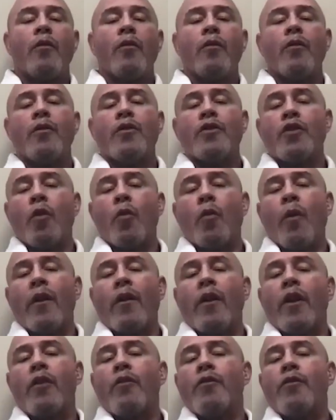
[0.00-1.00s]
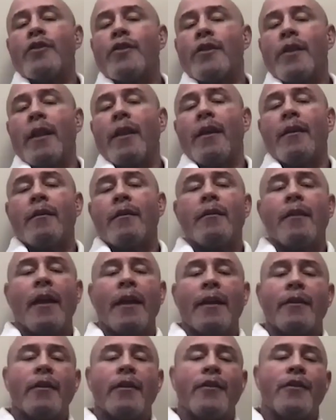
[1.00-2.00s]
So where do you see it?
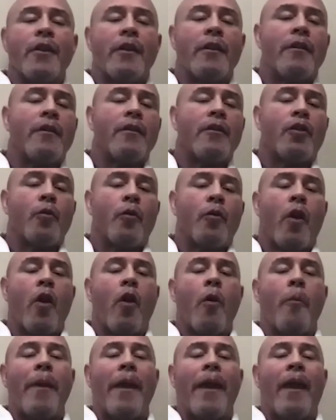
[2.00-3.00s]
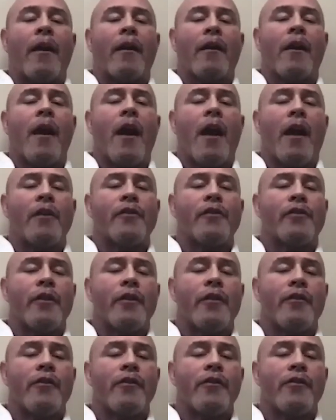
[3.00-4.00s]
Like, do we obey our
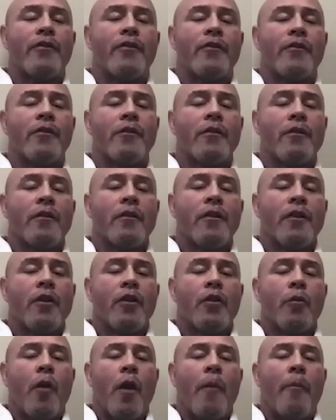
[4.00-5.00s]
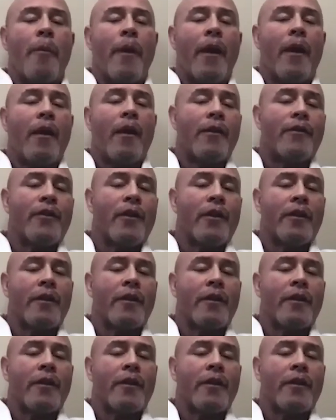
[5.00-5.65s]
conscience? Is it